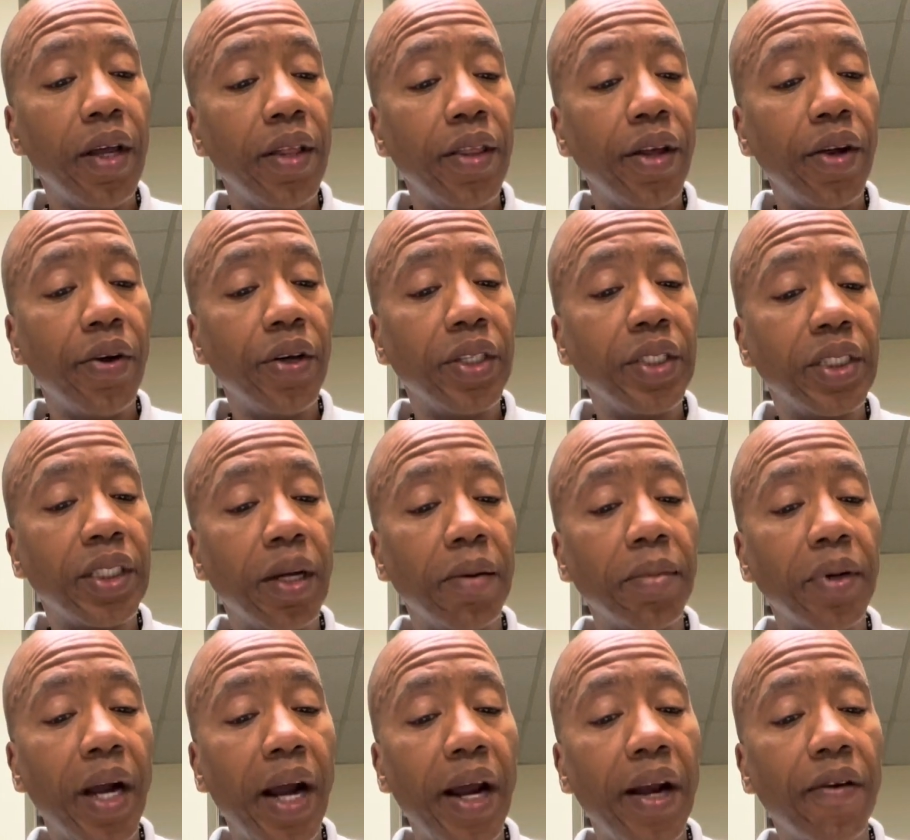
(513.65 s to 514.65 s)
there is some
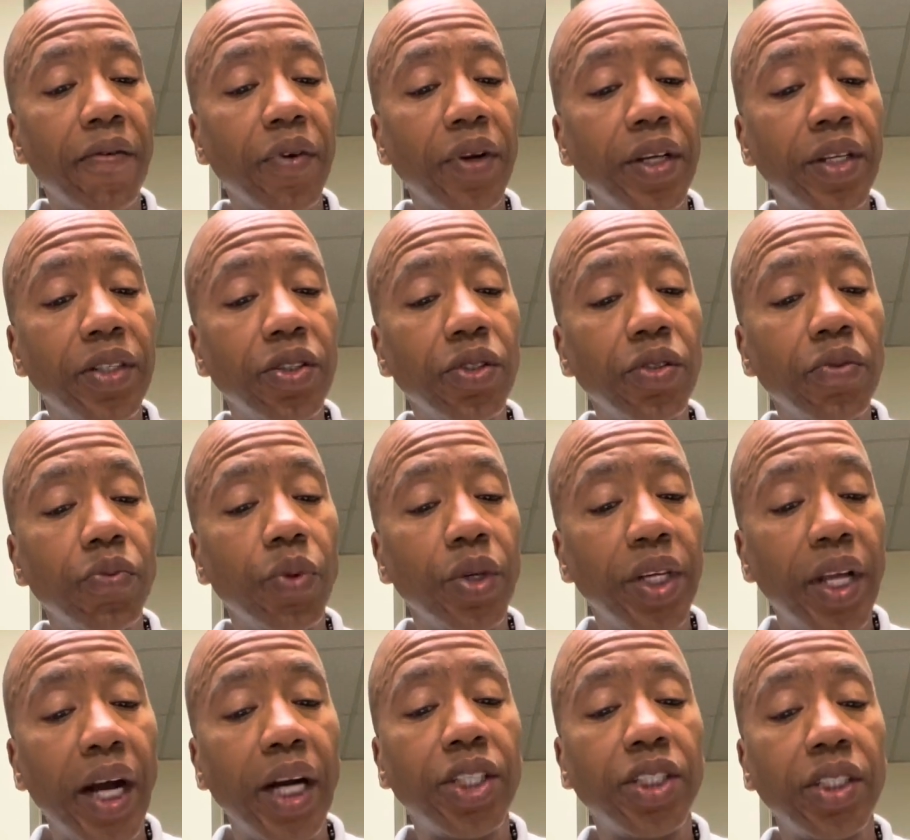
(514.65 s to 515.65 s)
kind of
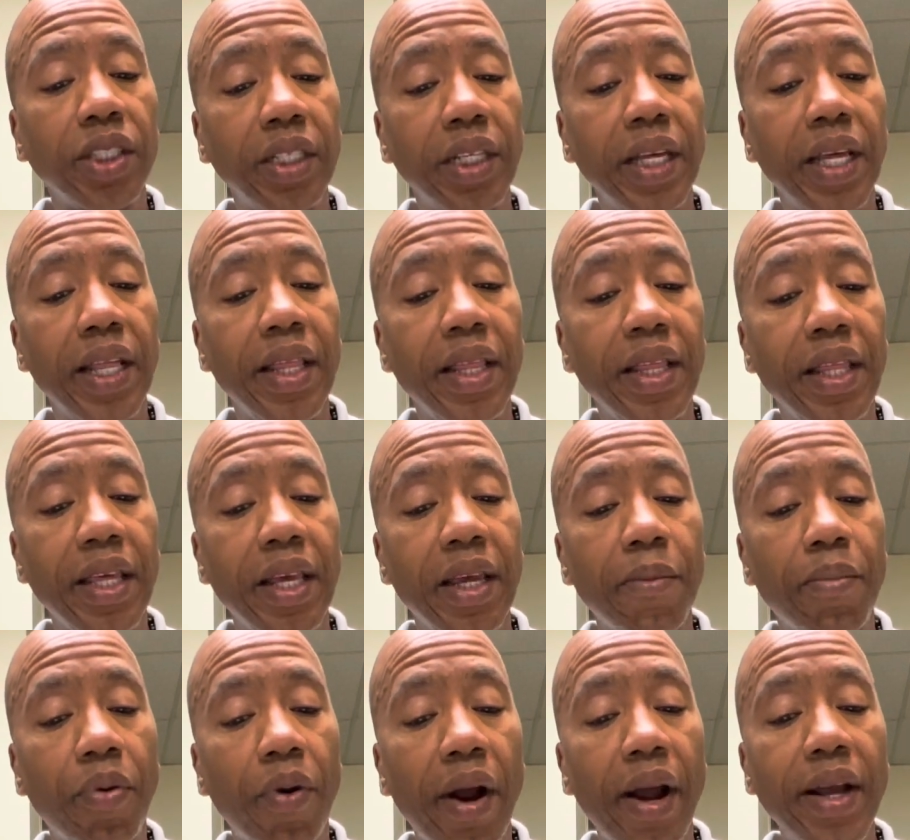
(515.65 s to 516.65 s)
reduction in the
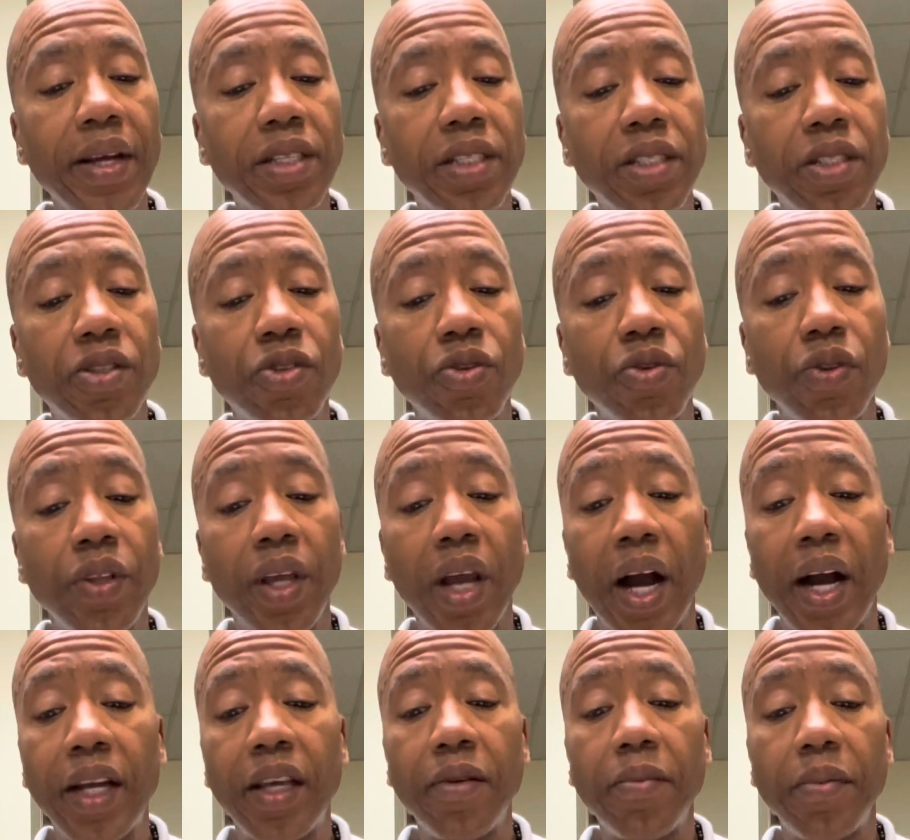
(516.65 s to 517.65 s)
price to the
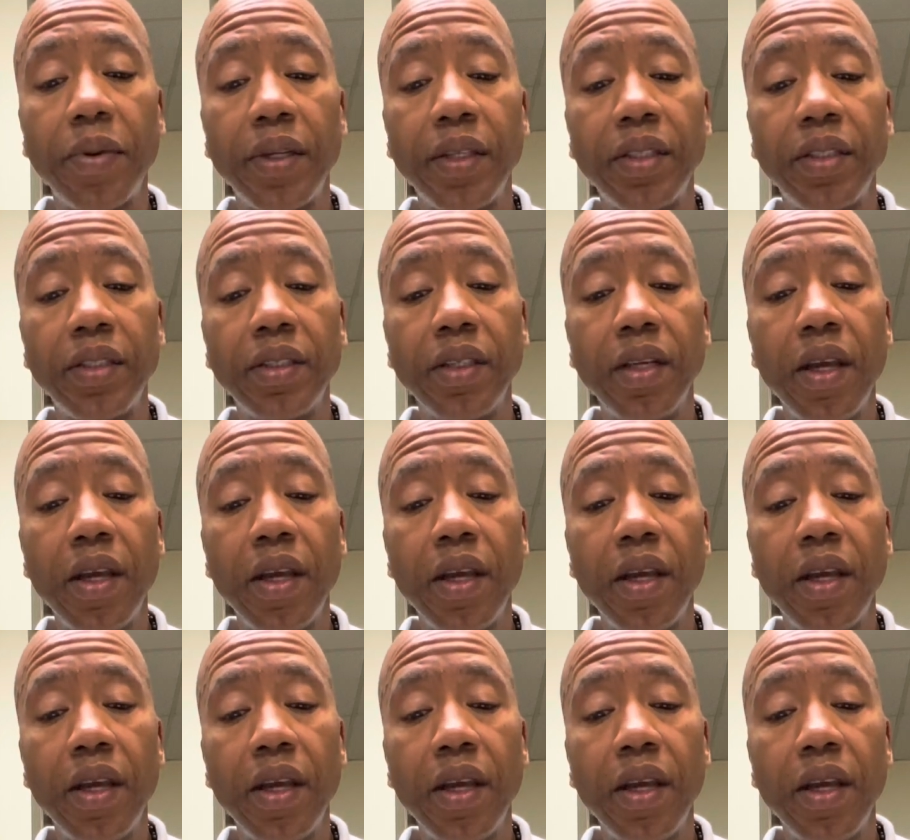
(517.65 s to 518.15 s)
occupant